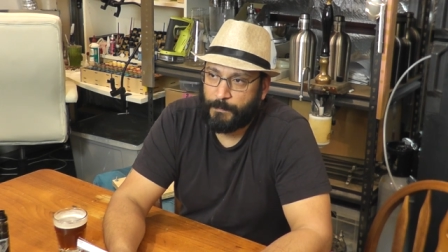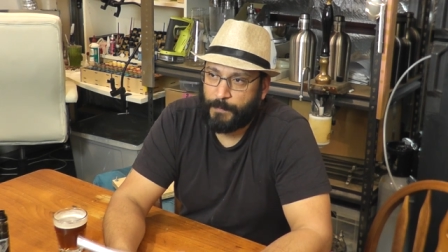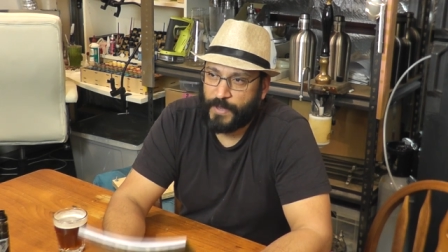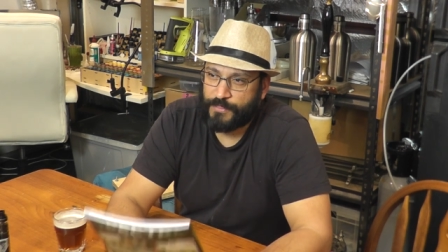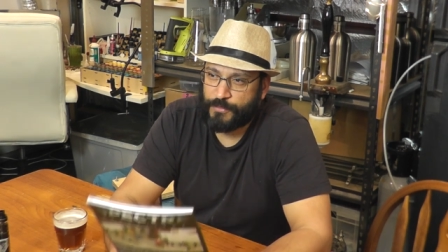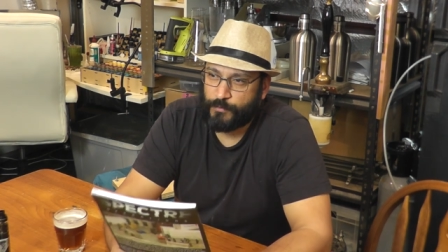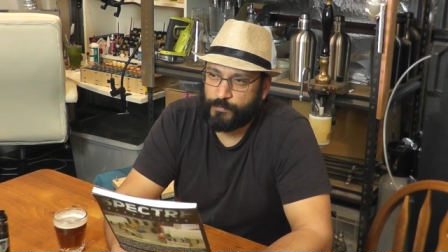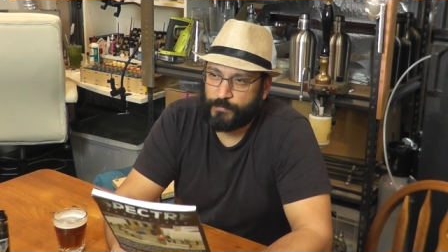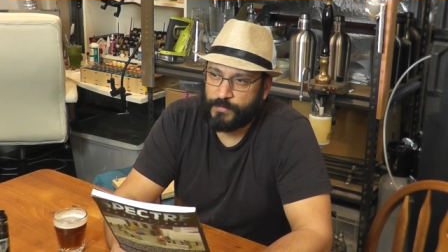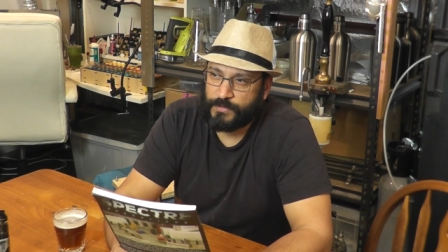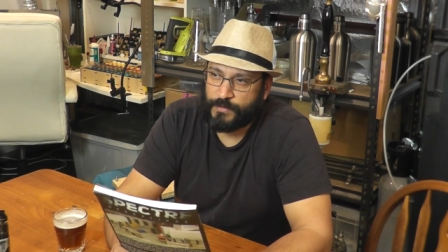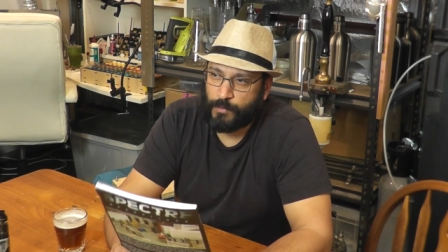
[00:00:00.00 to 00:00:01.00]
but the,
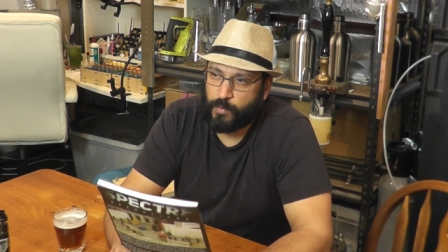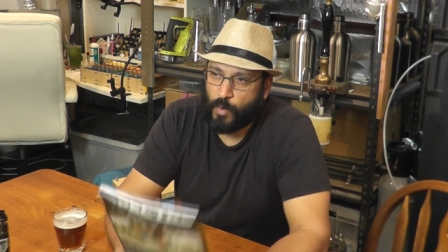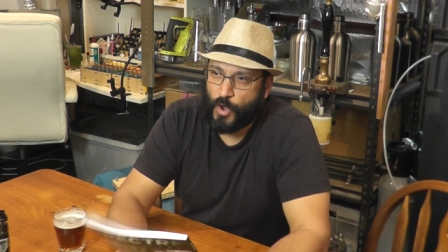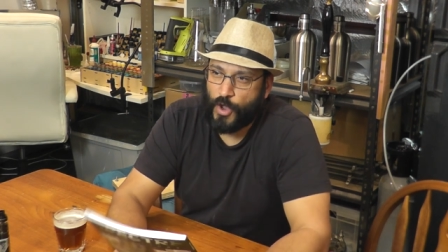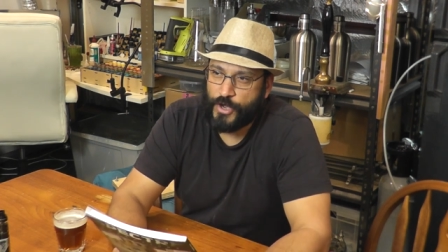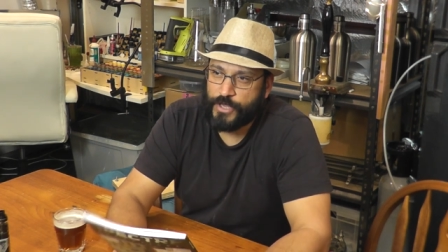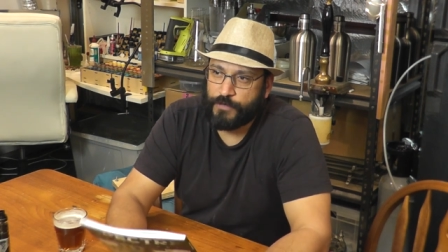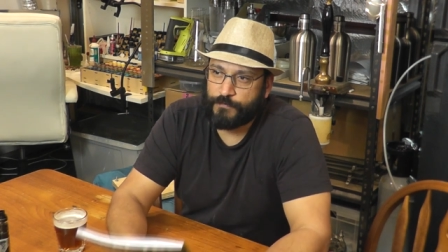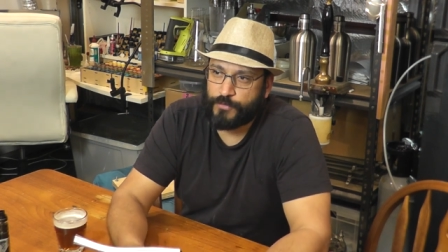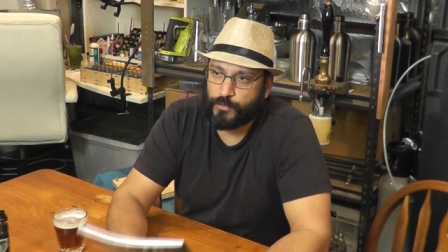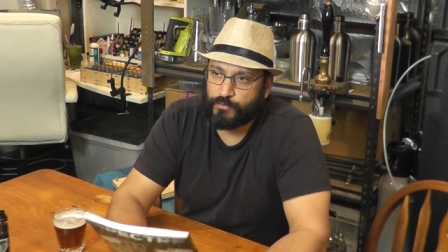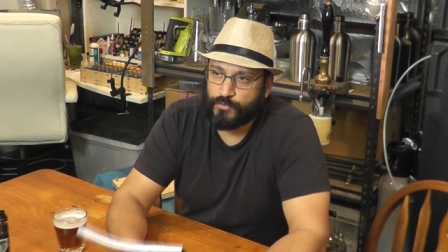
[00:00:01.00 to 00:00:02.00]
the wording
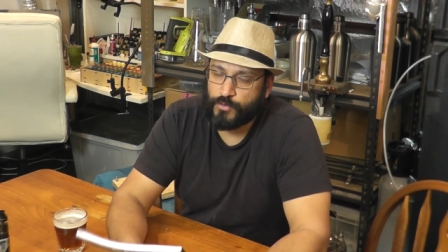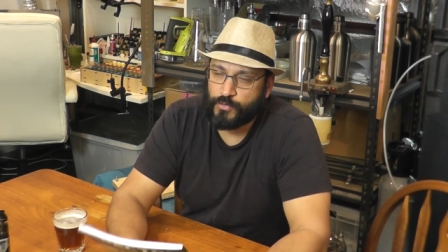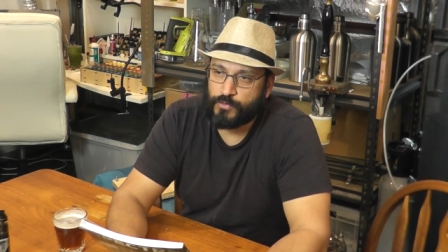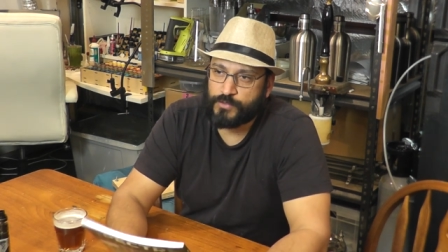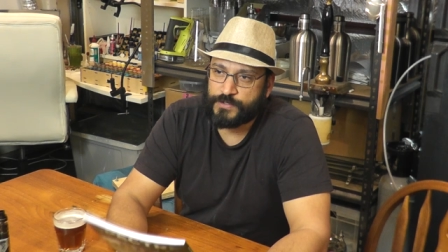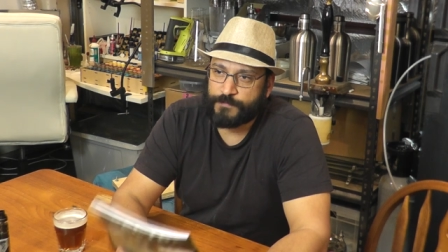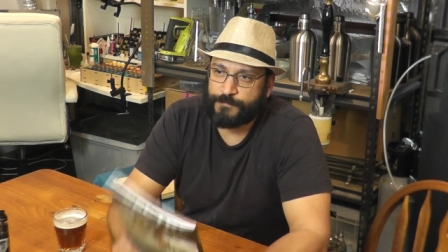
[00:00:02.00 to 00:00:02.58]
of the rules